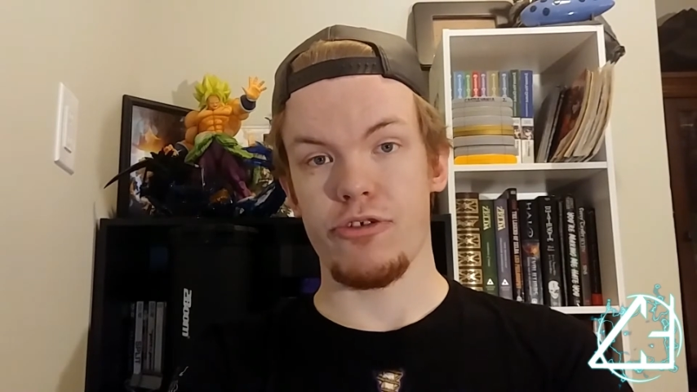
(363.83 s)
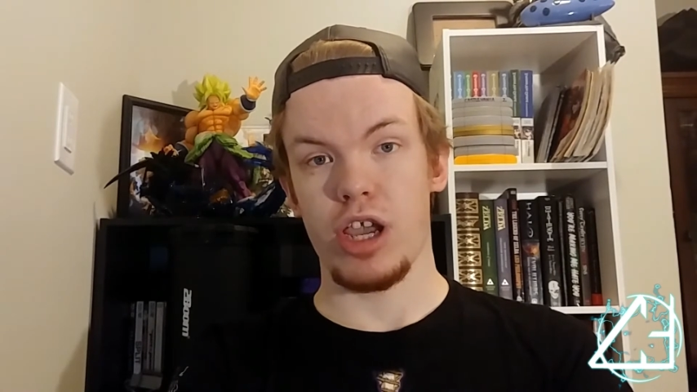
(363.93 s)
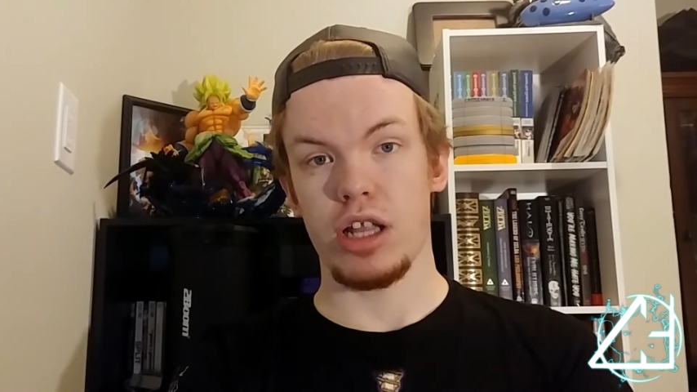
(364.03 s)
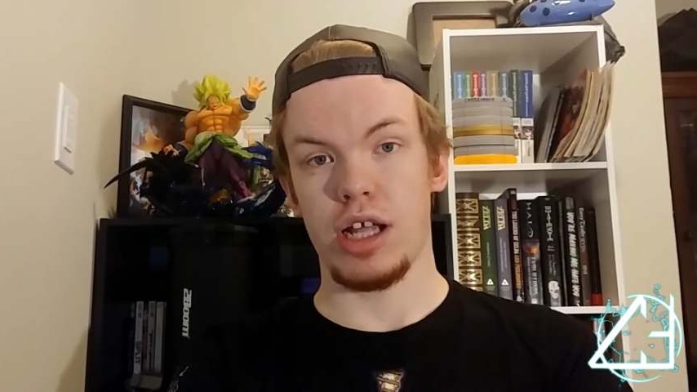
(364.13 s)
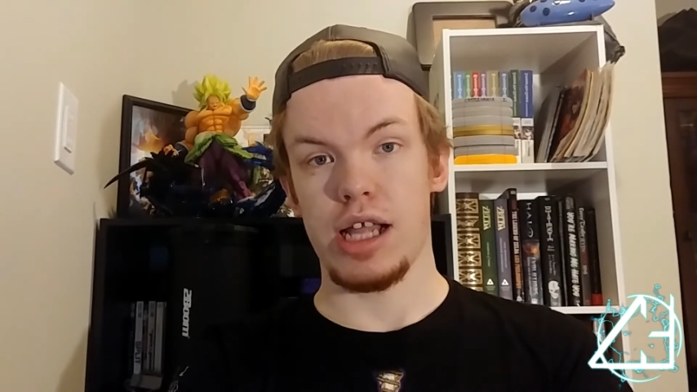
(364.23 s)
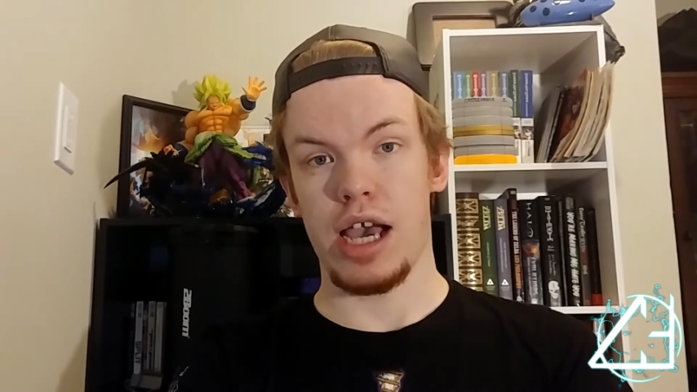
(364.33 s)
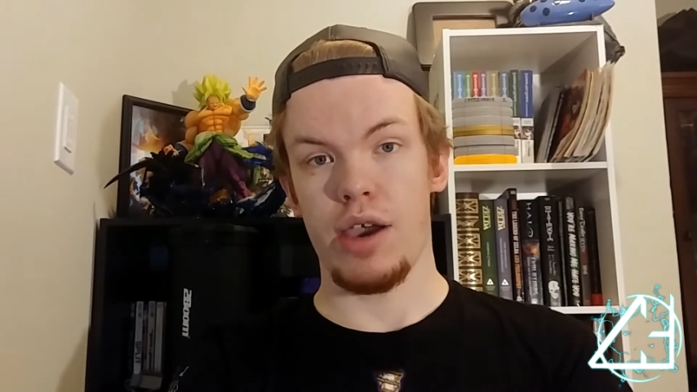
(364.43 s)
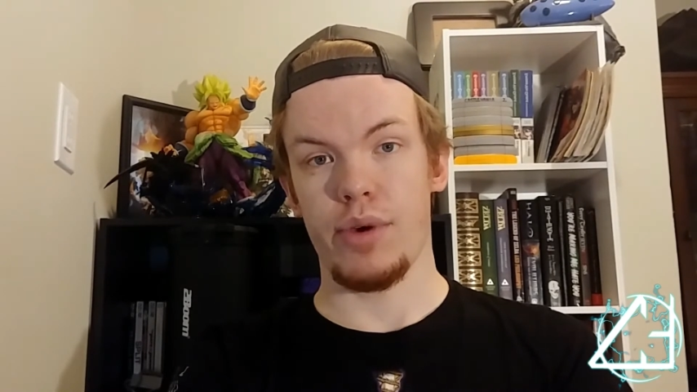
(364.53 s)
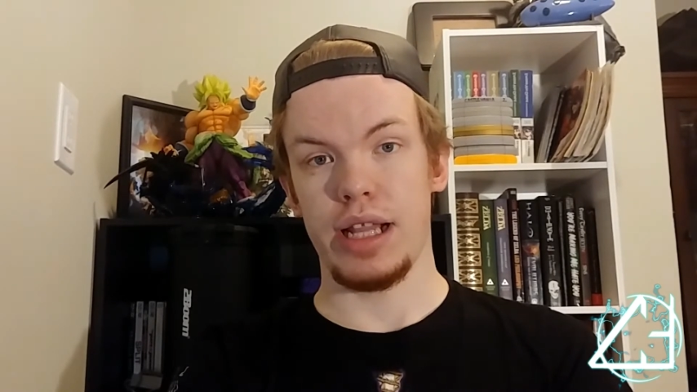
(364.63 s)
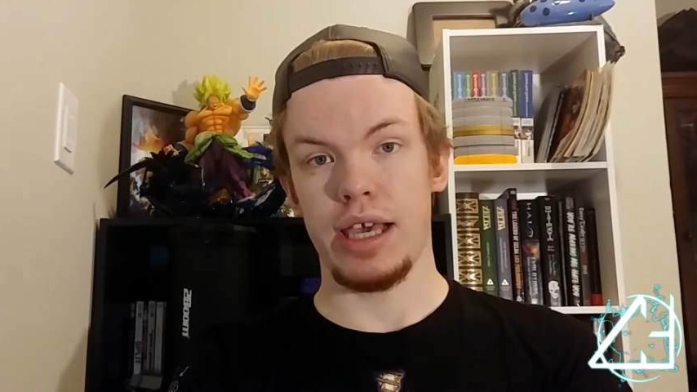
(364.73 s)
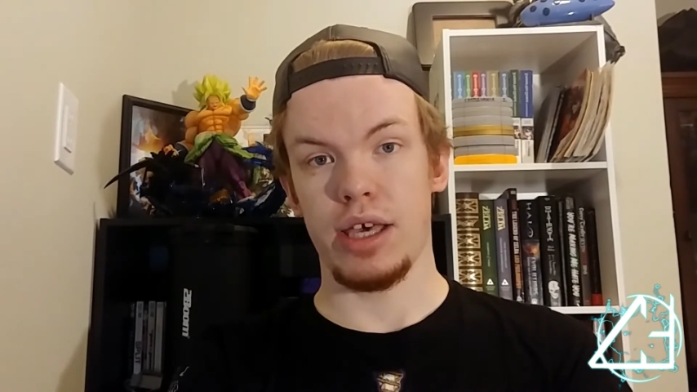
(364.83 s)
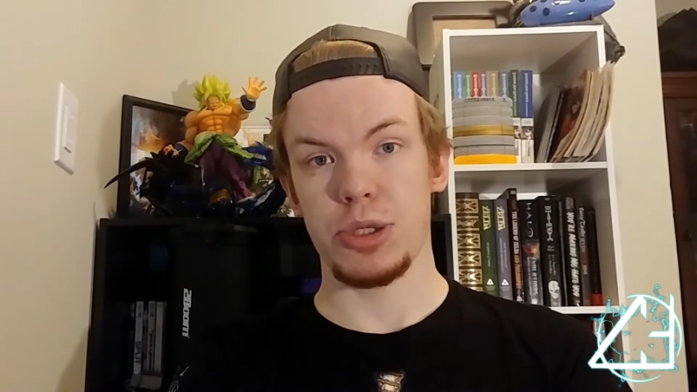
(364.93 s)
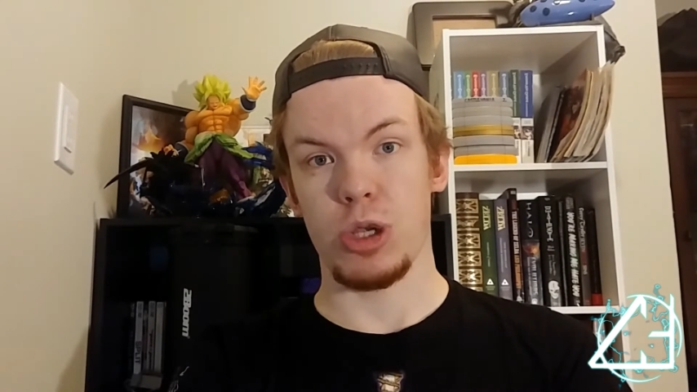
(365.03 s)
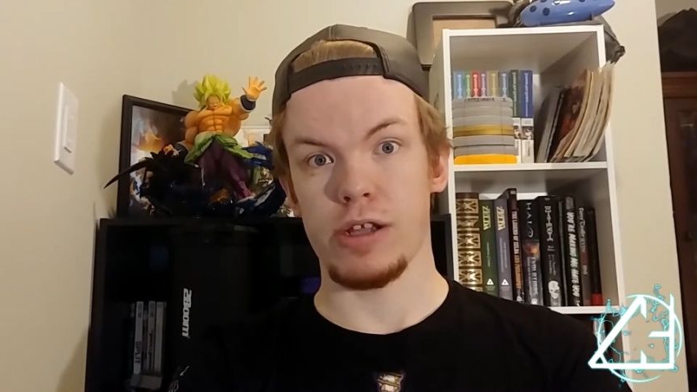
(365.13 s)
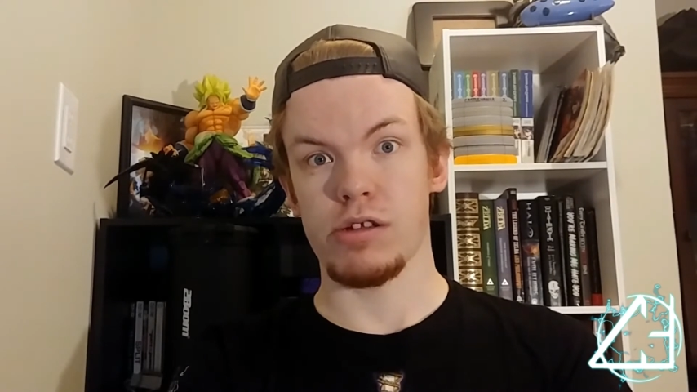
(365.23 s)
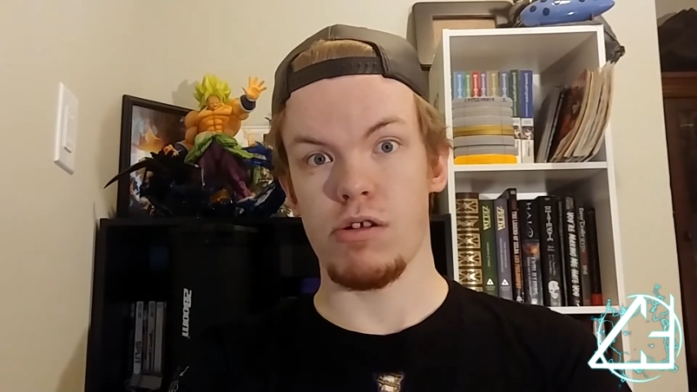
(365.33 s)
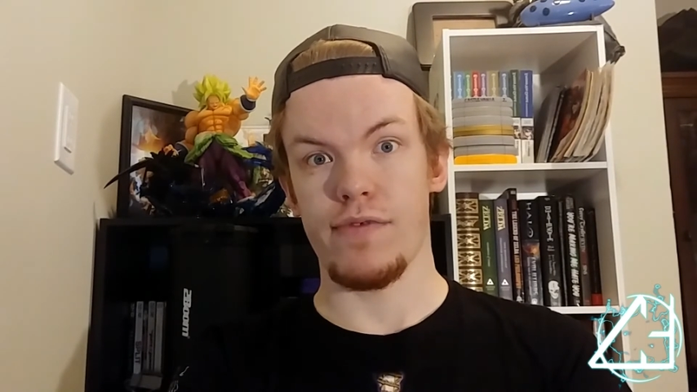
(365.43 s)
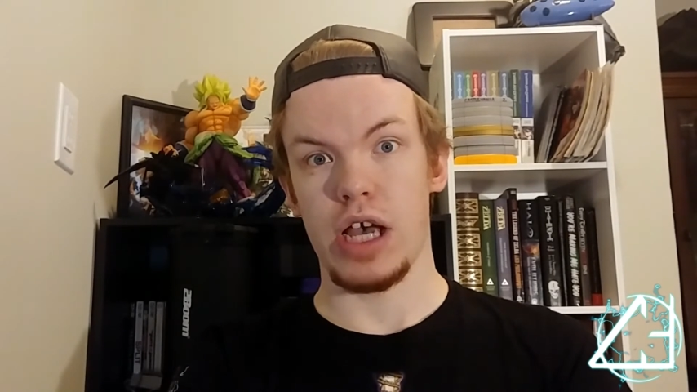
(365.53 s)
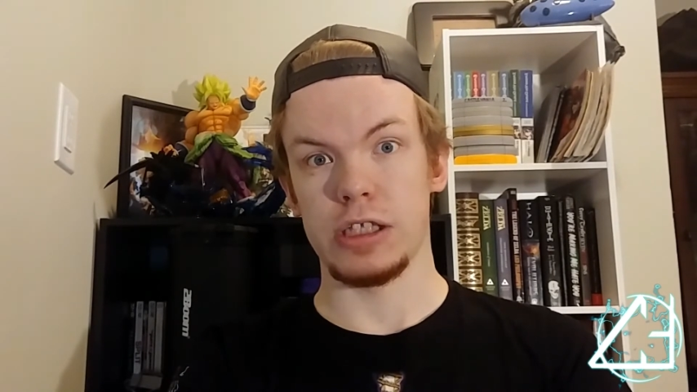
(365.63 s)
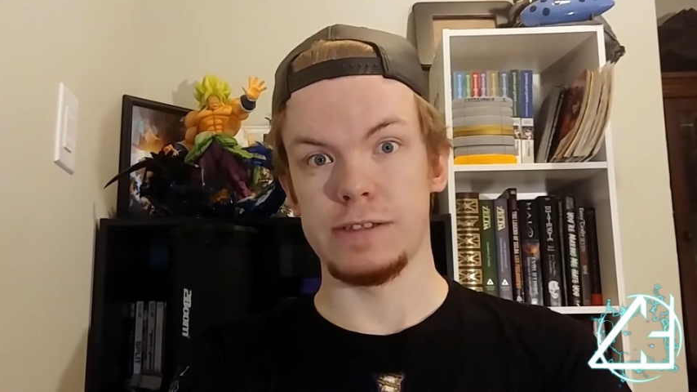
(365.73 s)
train on the highway to hell straight to
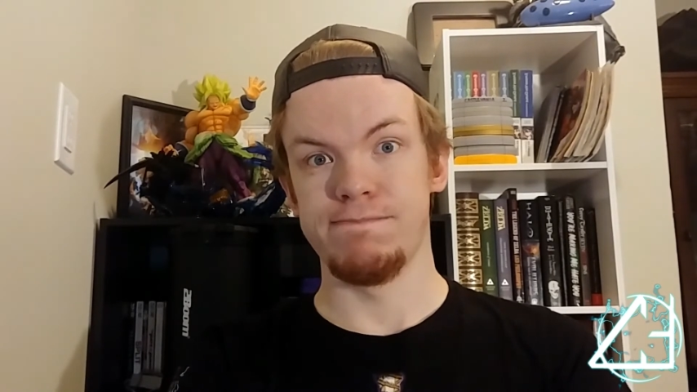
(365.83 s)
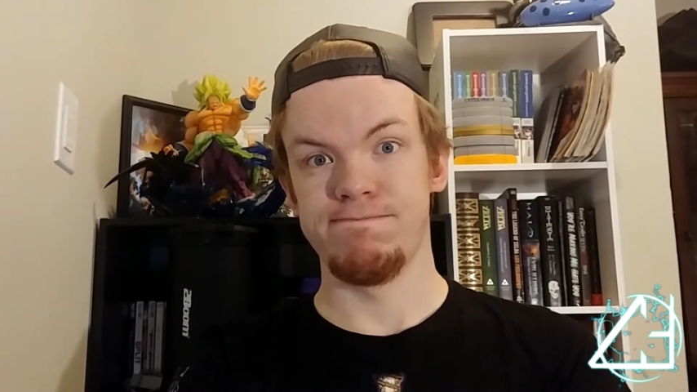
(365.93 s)
Nirvana.